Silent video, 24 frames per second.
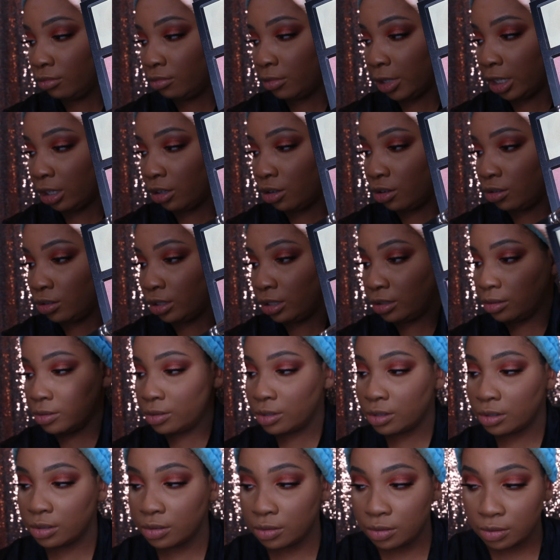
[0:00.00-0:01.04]
my
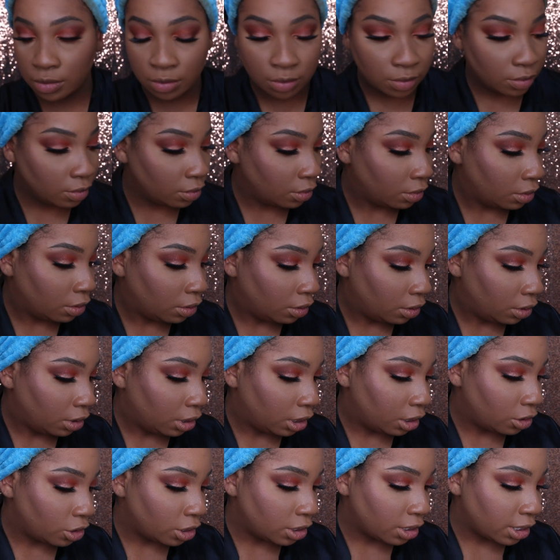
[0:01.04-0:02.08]
Konos
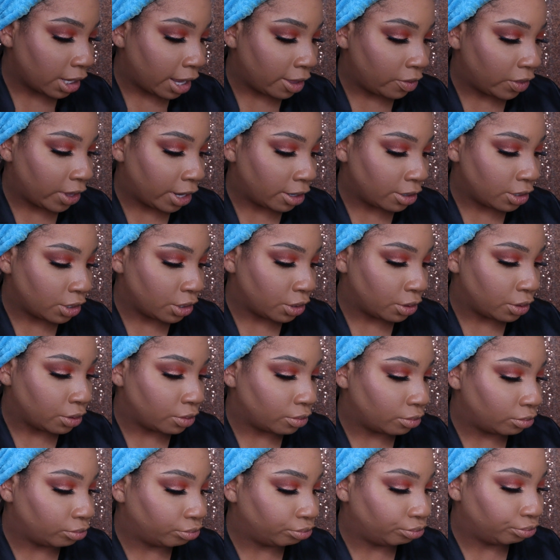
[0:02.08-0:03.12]
and just add that
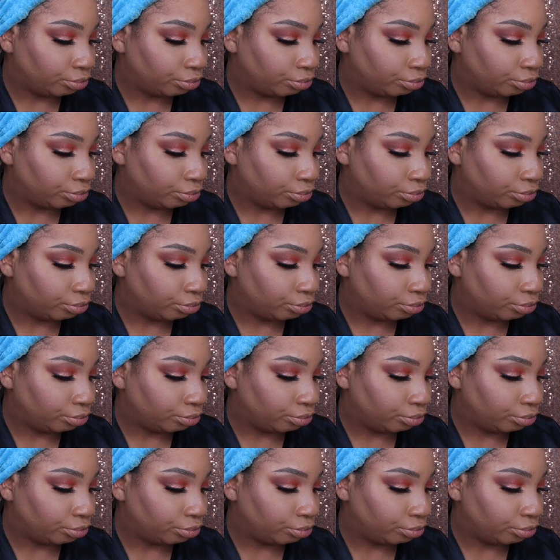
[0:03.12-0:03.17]
too.